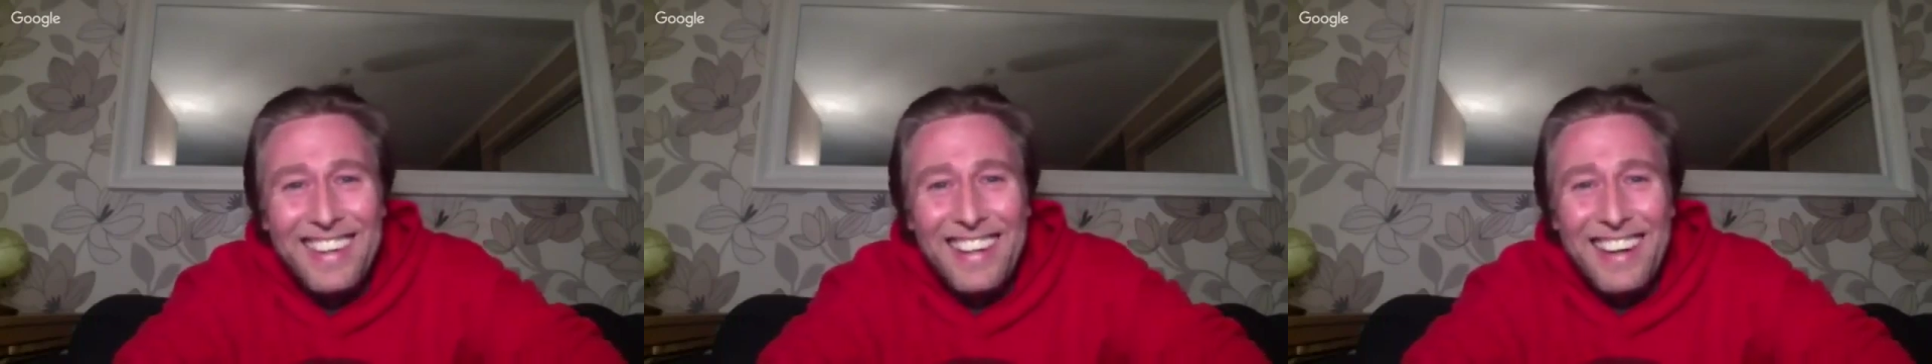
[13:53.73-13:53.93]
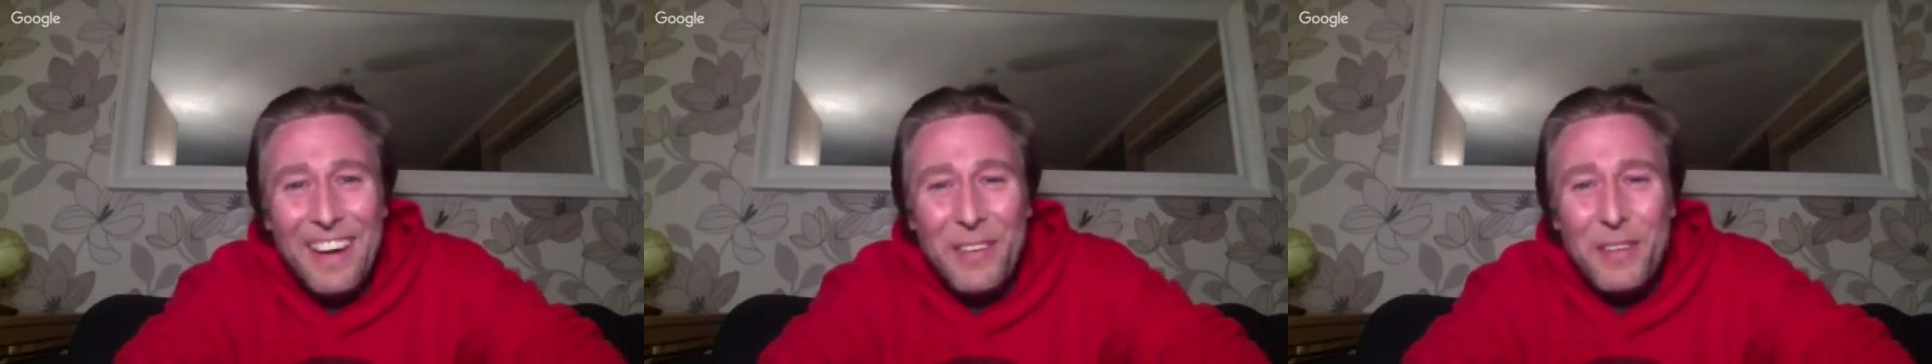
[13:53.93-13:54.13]

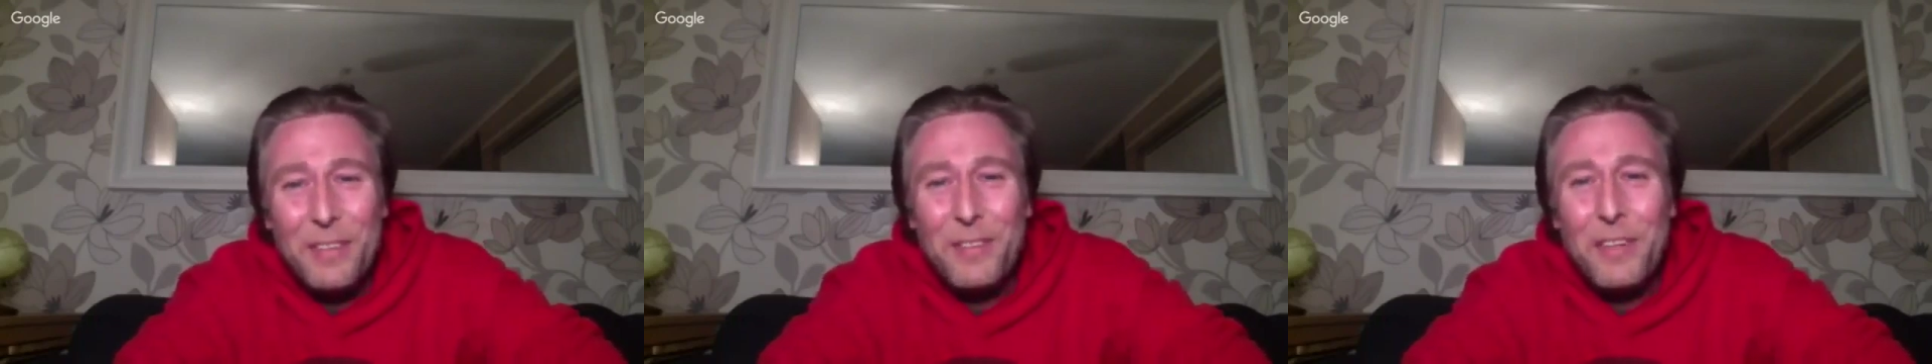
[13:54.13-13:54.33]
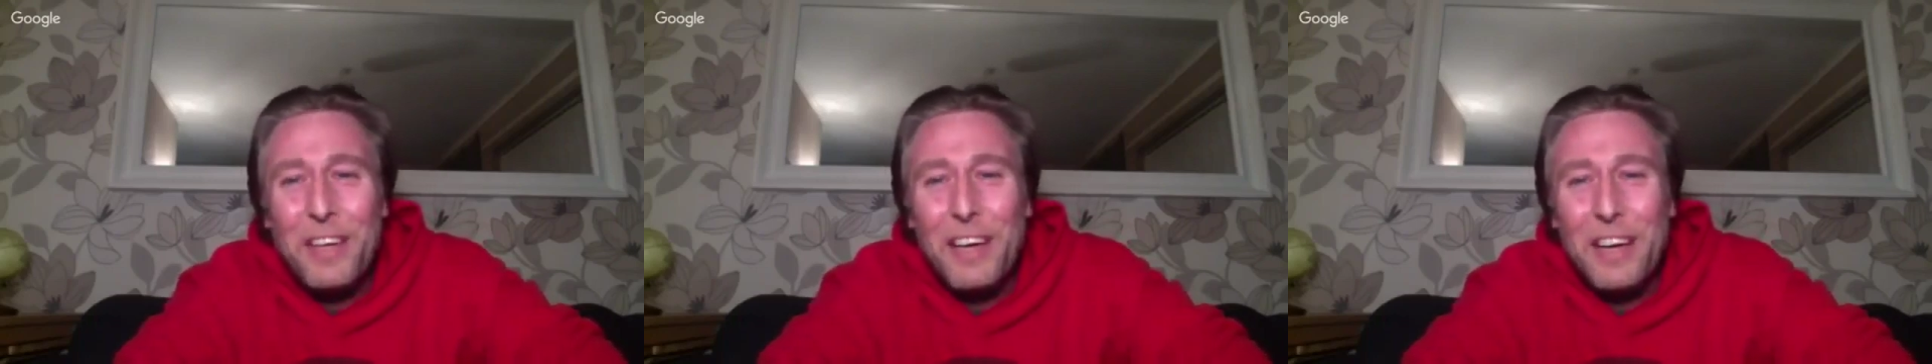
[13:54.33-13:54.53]
I'm just
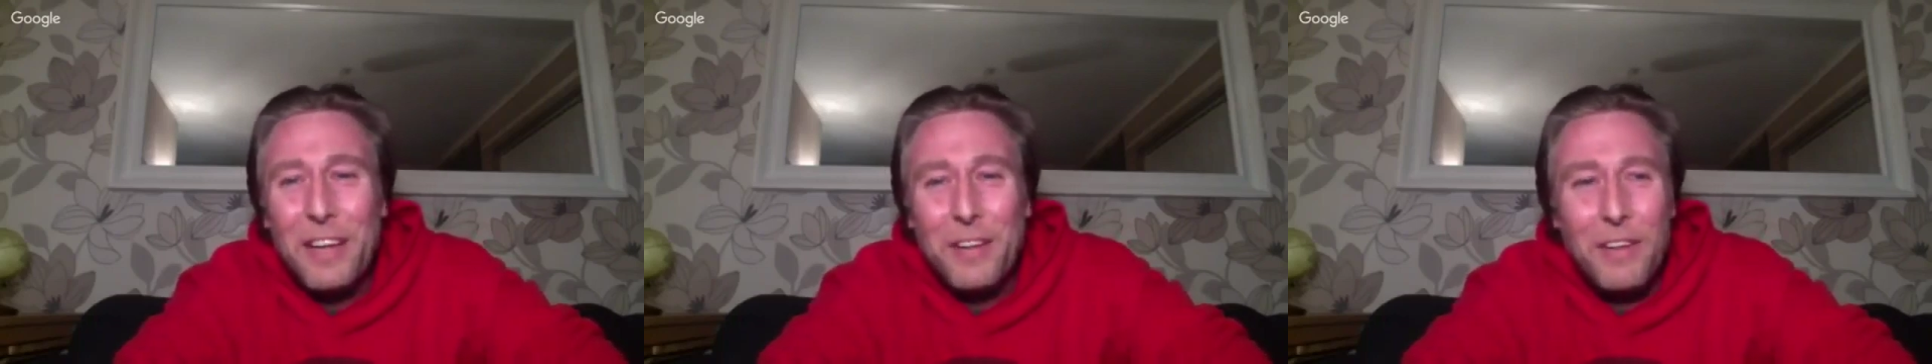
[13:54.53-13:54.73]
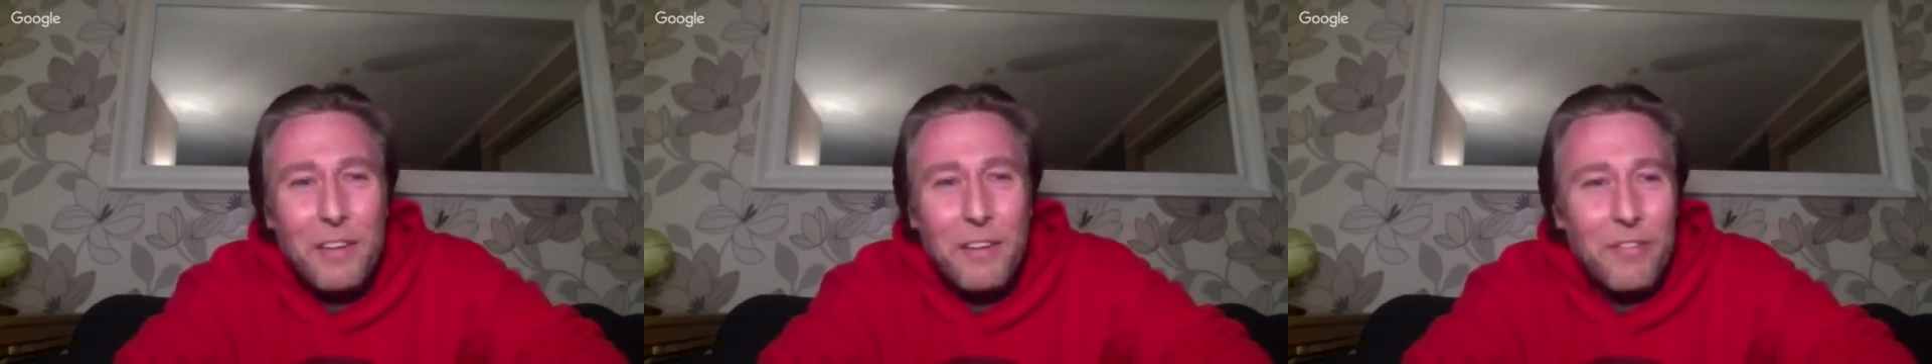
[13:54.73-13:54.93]
looking
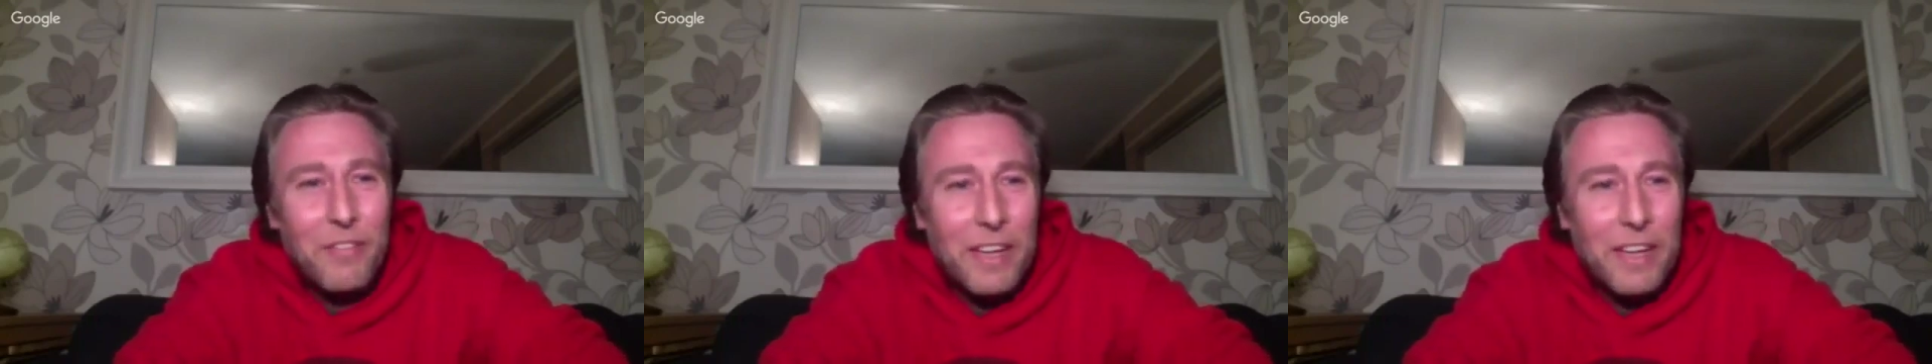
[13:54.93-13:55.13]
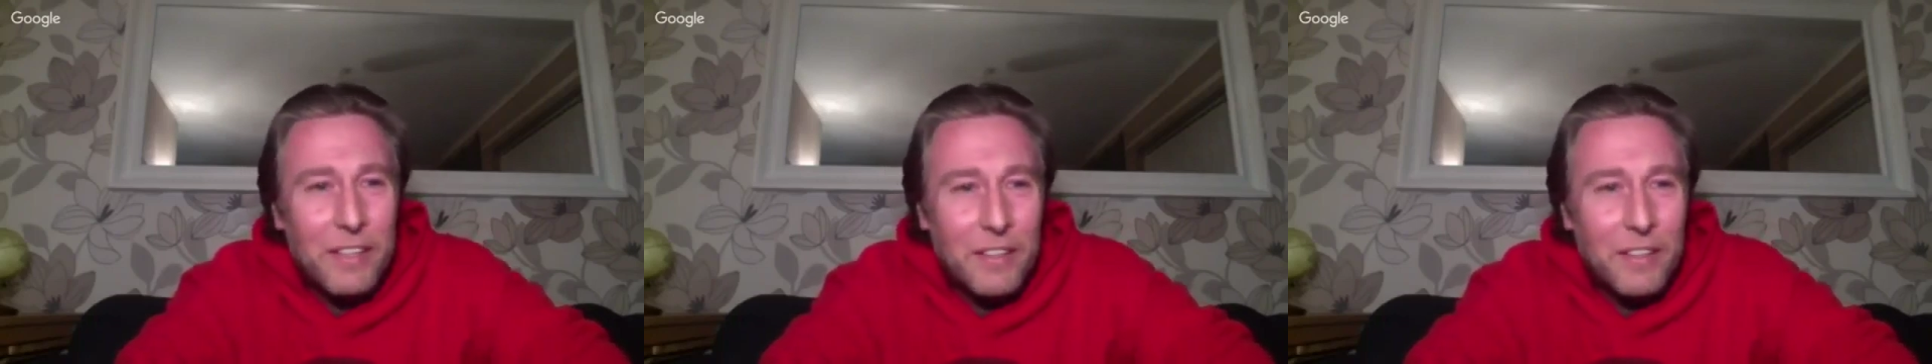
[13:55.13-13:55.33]
at the
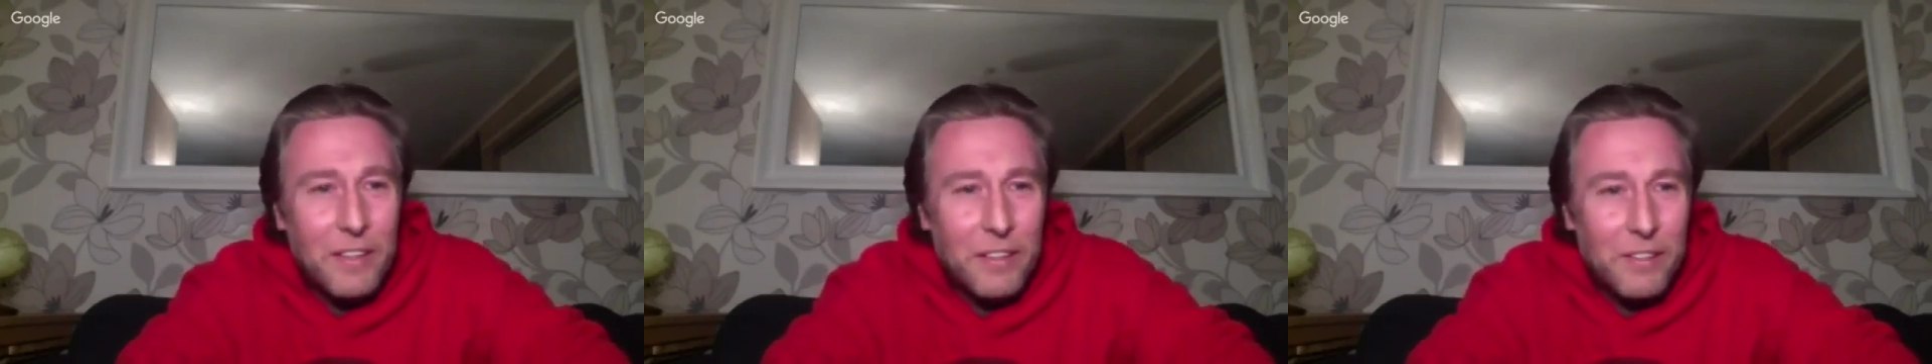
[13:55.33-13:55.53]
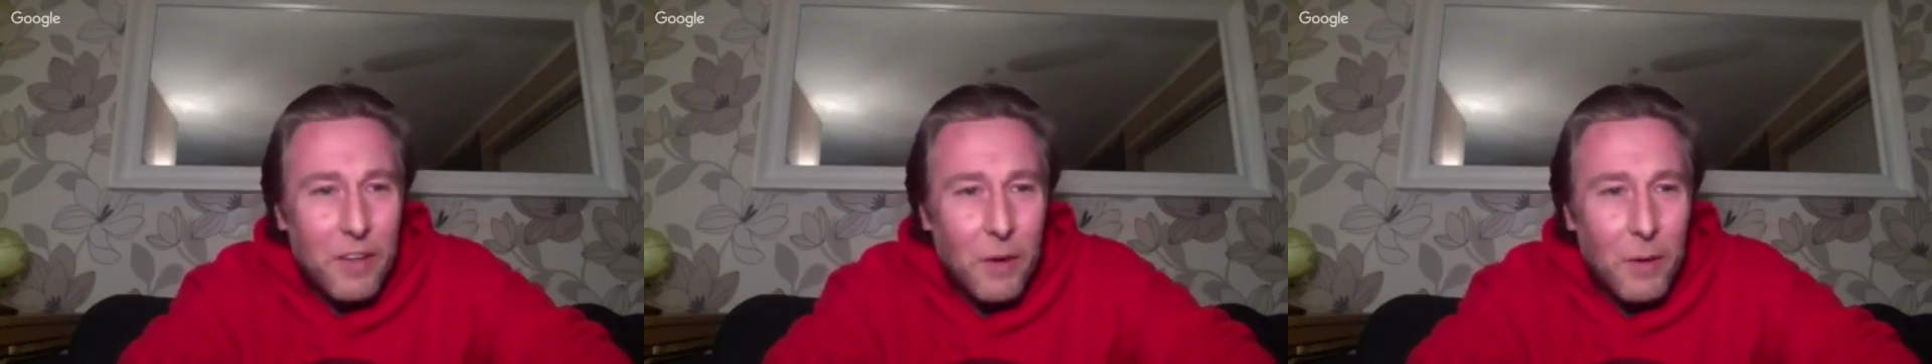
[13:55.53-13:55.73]
feed
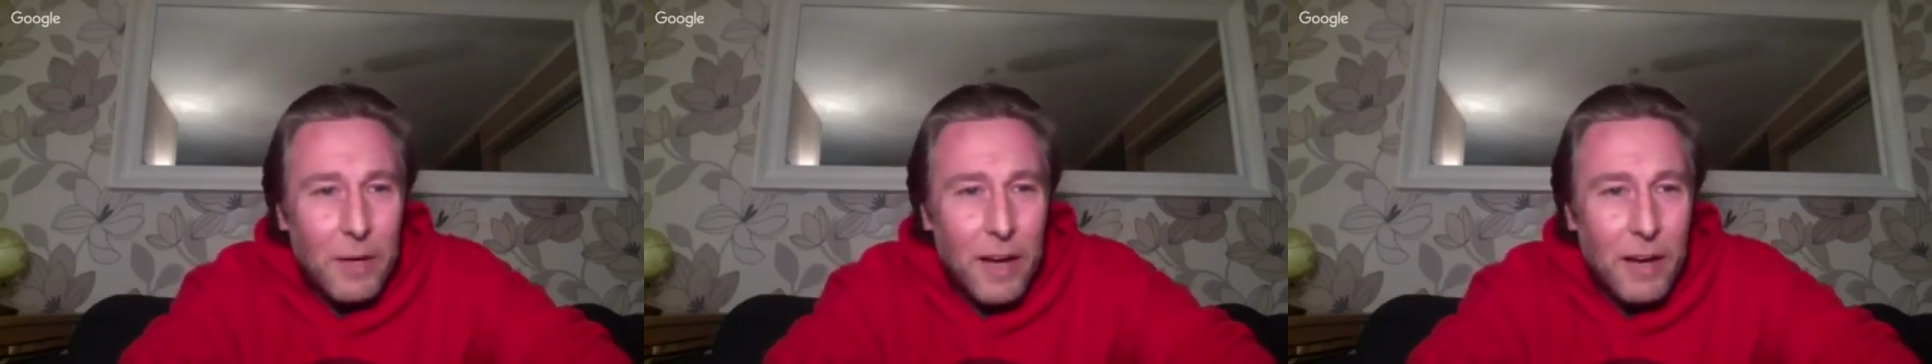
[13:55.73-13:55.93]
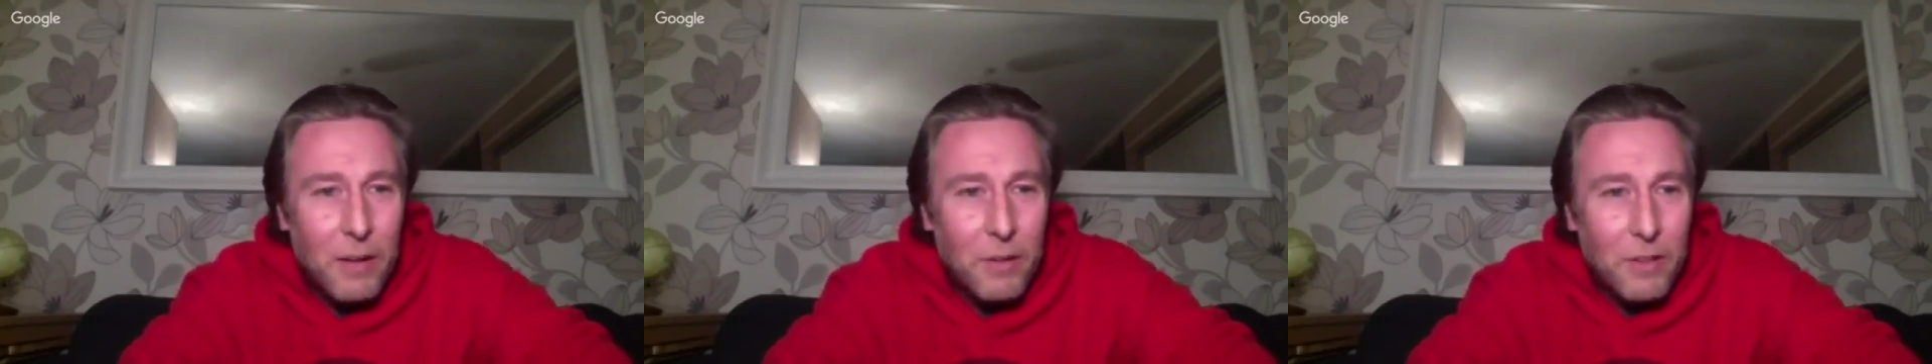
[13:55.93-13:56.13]
that's going
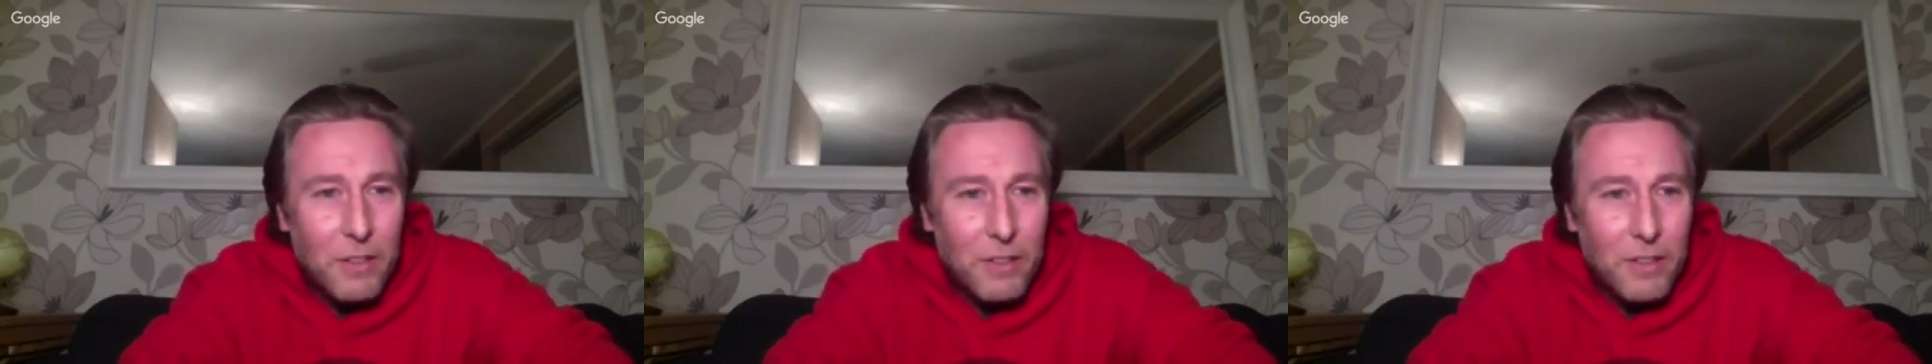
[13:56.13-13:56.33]
out.